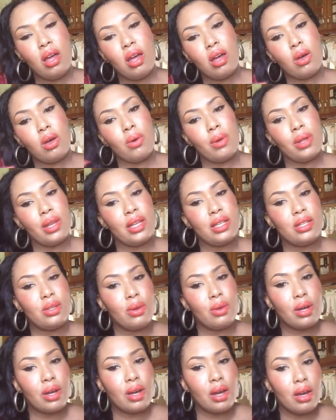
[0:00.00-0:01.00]
going into
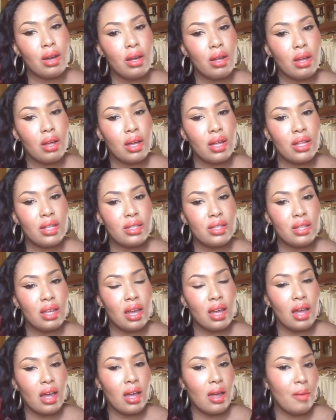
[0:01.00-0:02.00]
a curl, because
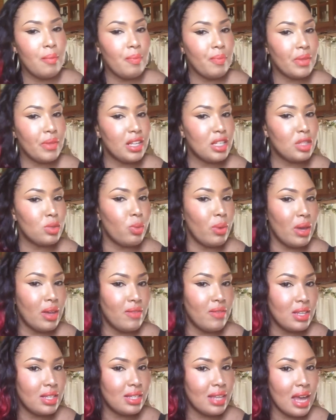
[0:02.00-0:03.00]
it's
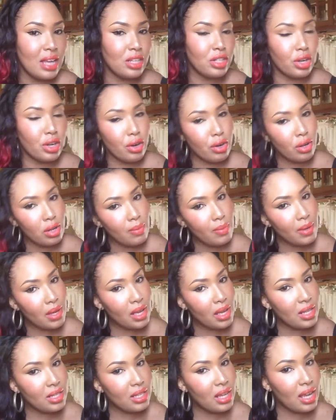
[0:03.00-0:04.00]
wavy slash curly,
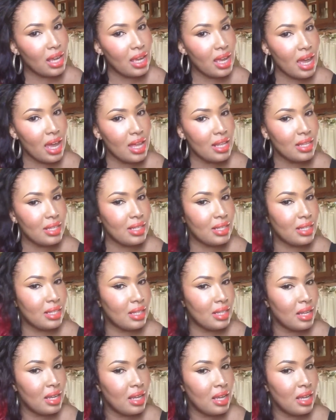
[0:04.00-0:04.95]
because I guess